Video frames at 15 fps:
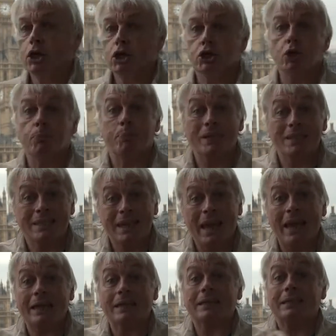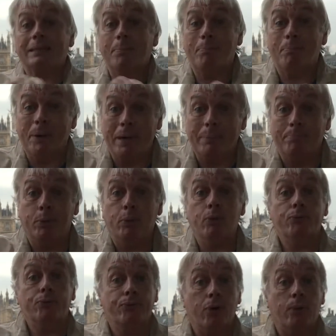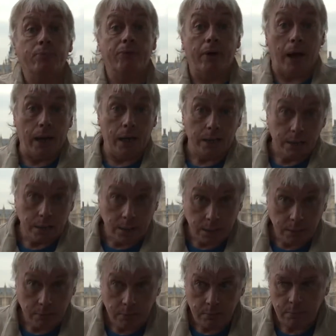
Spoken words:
to protect the people from violence.